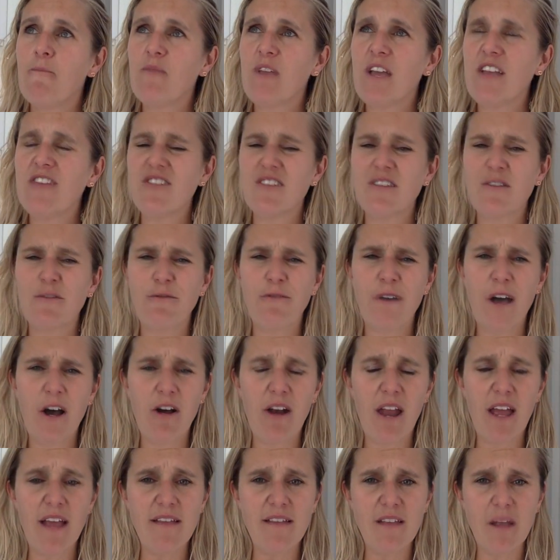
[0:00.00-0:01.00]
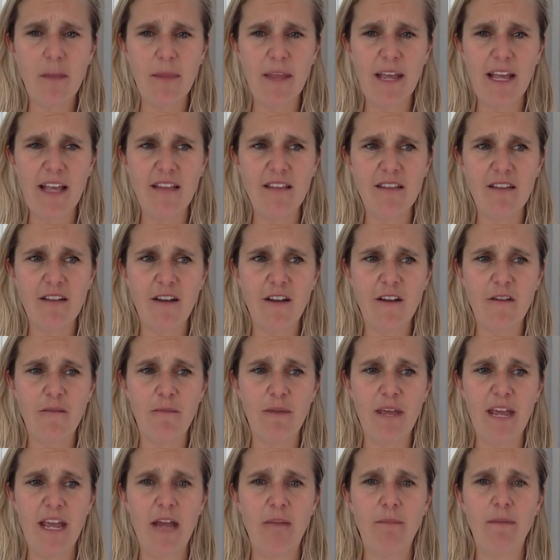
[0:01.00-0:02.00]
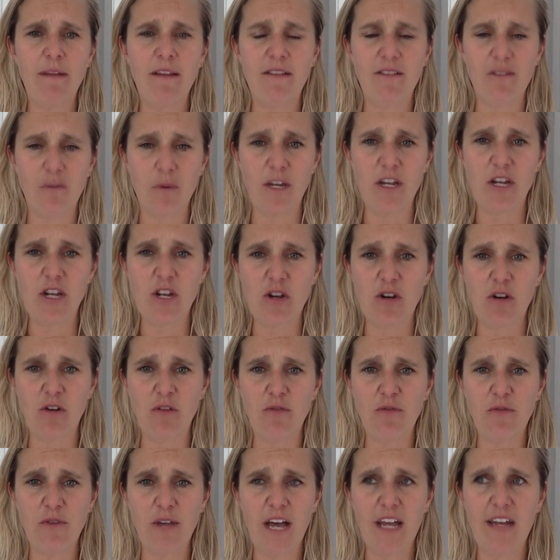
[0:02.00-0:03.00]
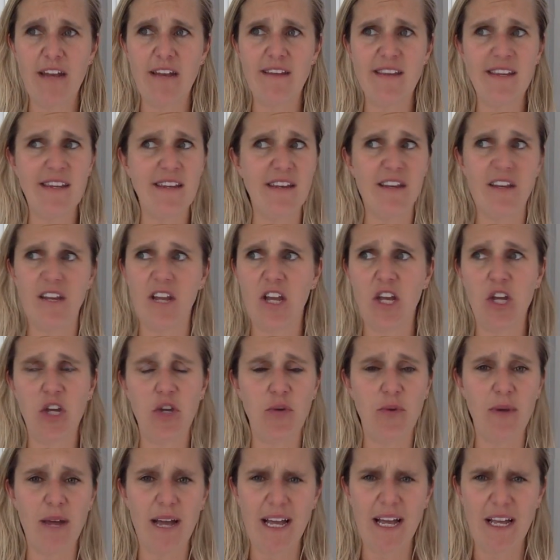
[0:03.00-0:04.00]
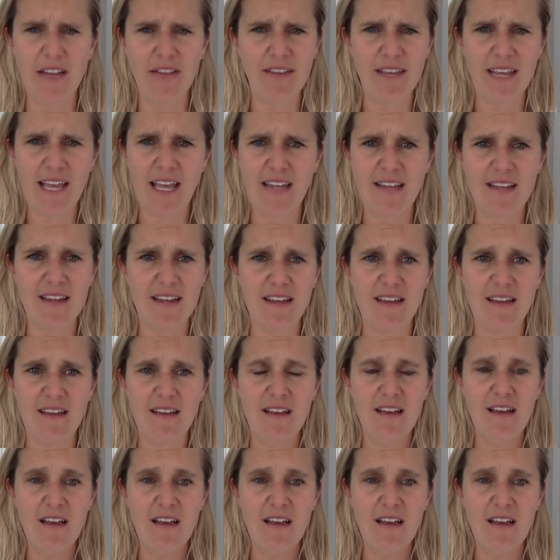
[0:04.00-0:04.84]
It just felt like something inside of me had been switched off and I didn't know how to get it